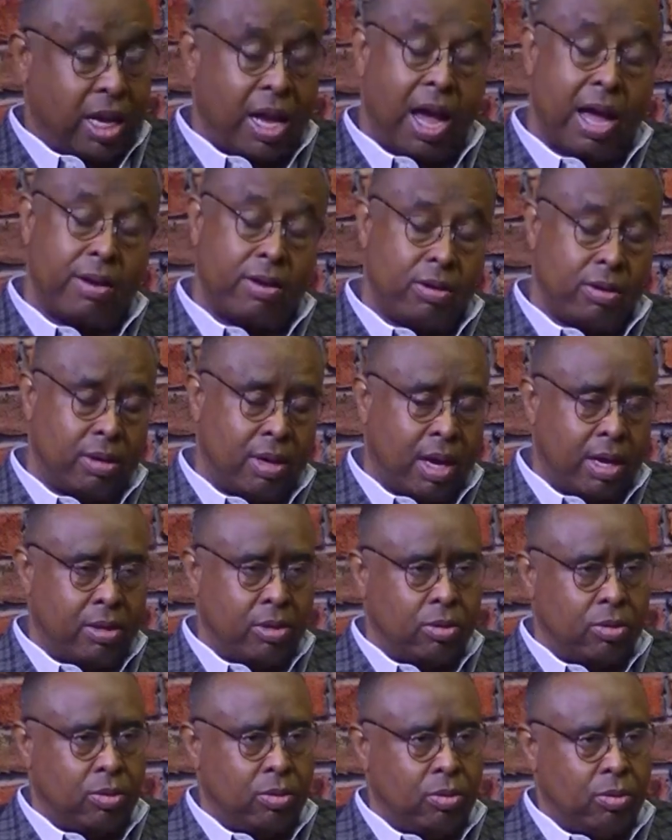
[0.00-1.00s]
I
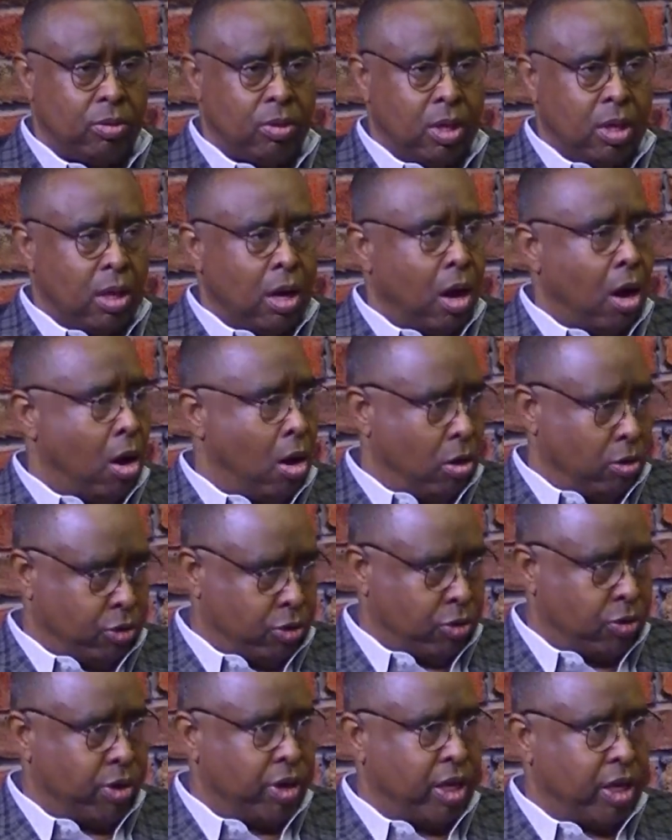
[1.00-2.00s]
knew all
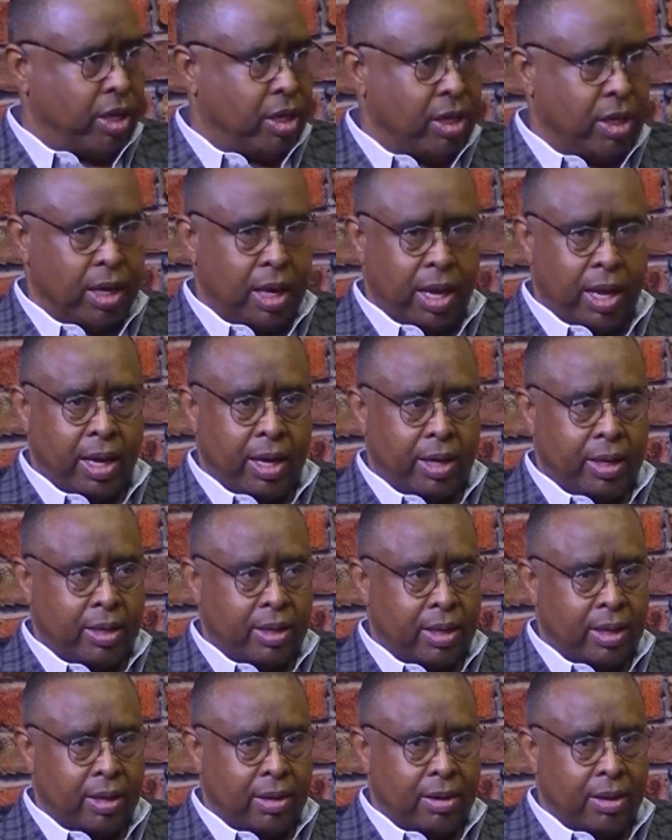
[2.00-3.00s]
three, and
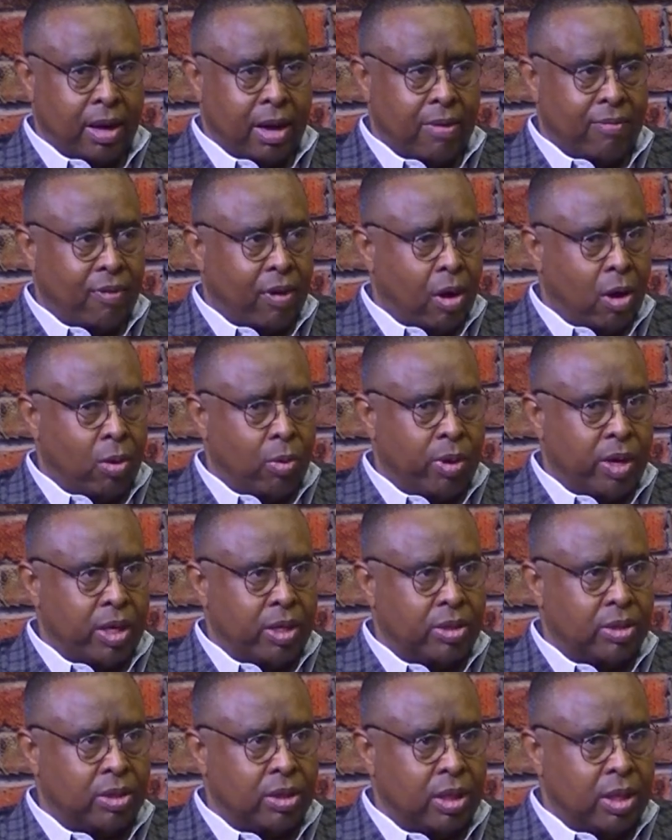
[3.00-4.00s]
I've
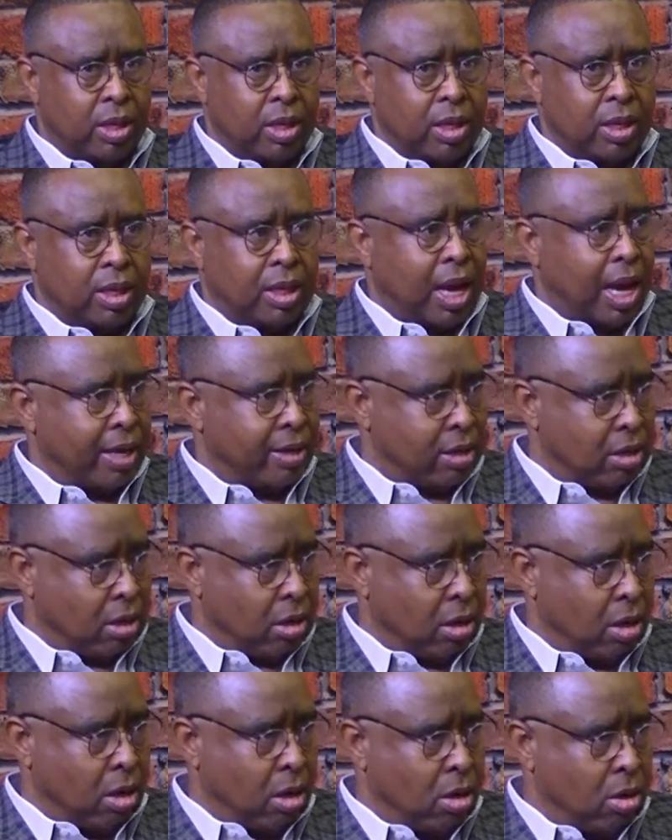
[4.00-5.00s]
always gotten
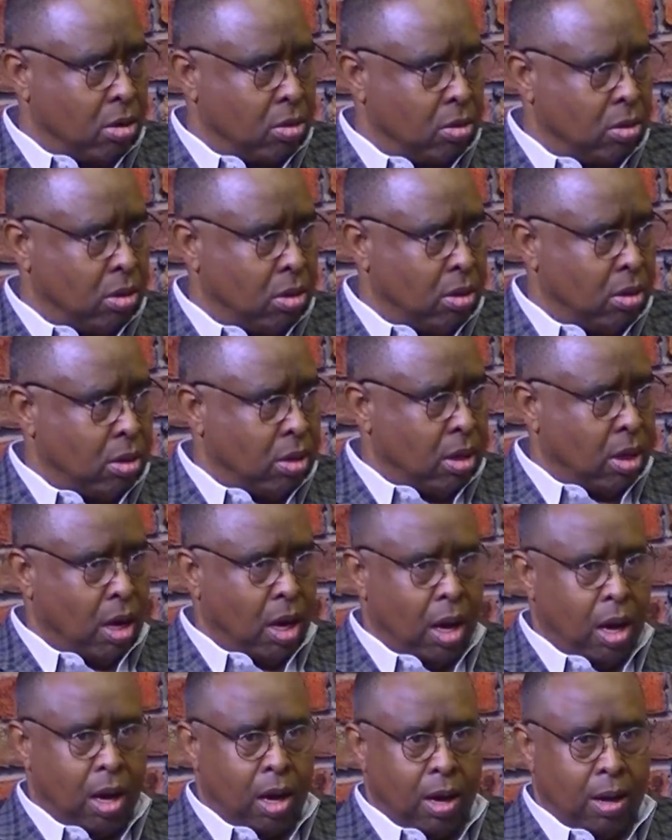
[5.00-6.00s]
along,
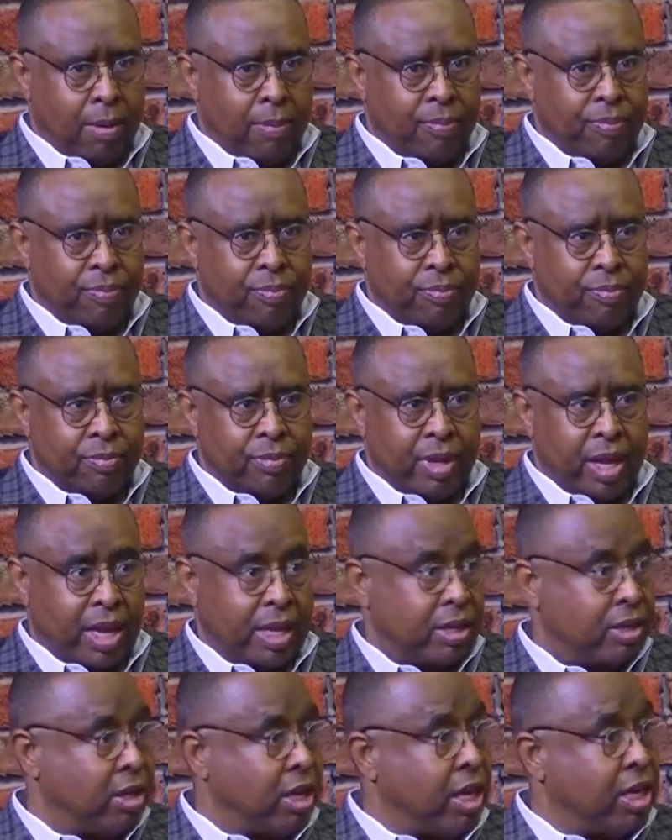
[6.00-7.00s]

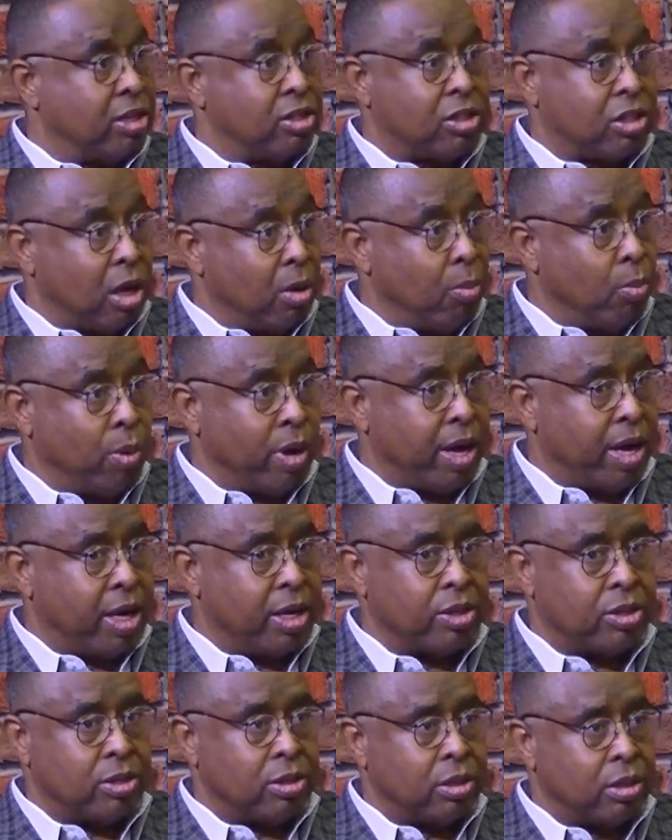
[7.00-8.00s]
and in some
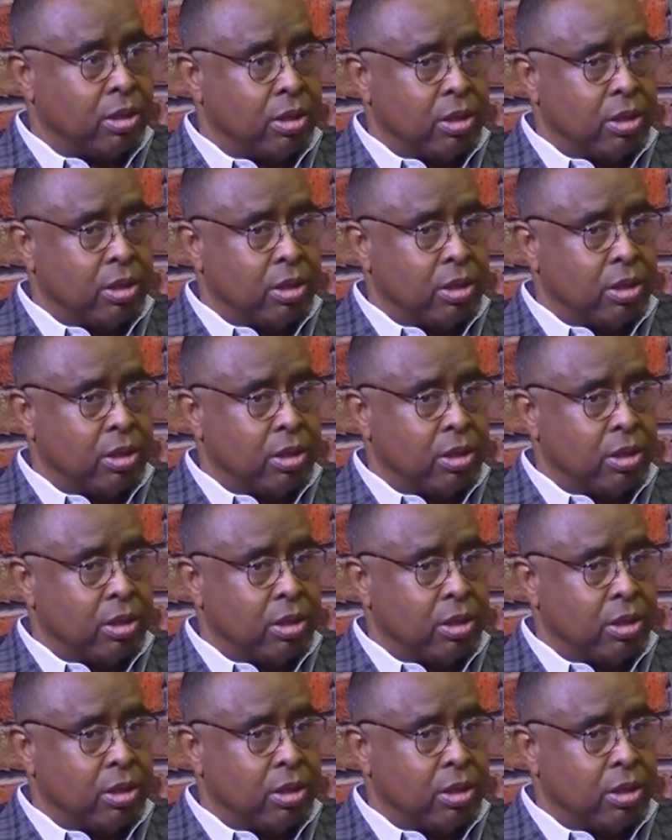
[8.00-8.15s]
ways,